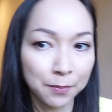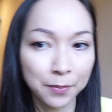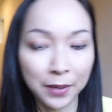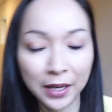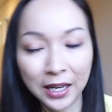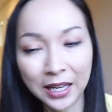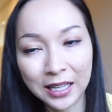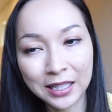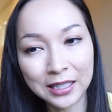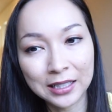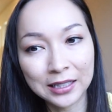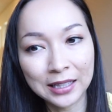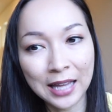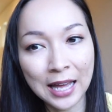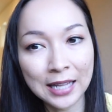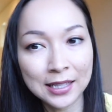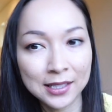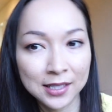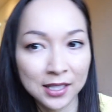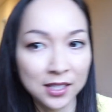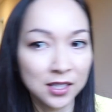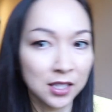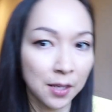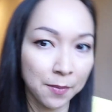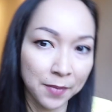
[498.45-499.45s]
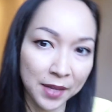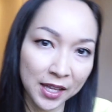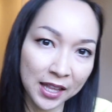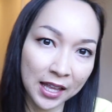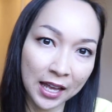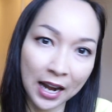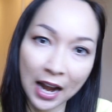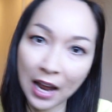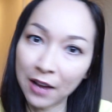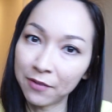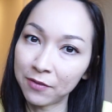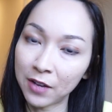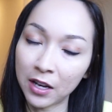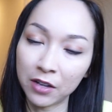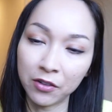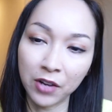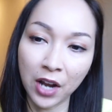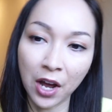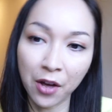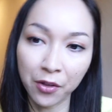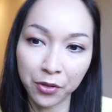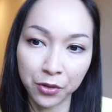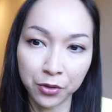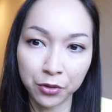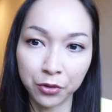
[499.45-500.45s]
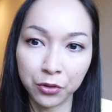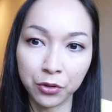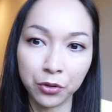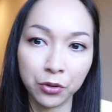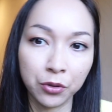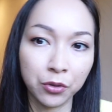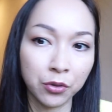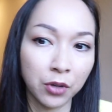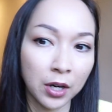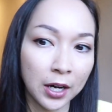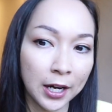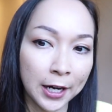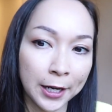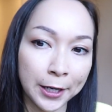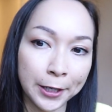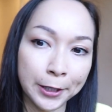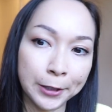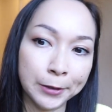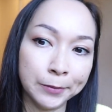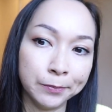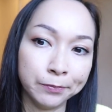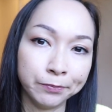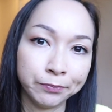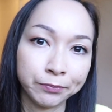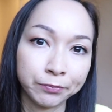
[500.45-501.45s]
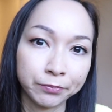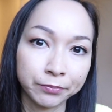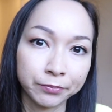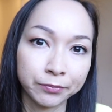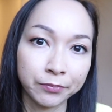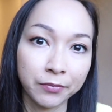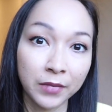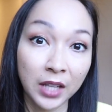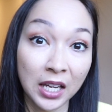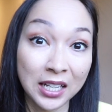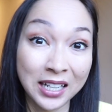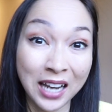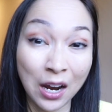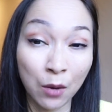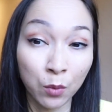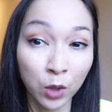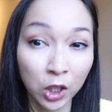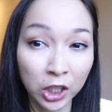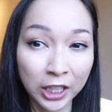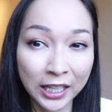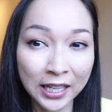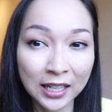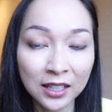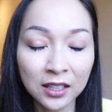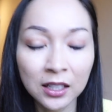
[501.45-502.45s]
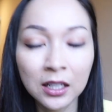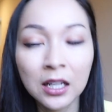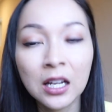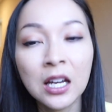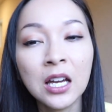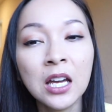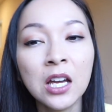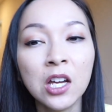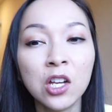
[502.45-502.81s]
but that's just something that I found out through um, networking.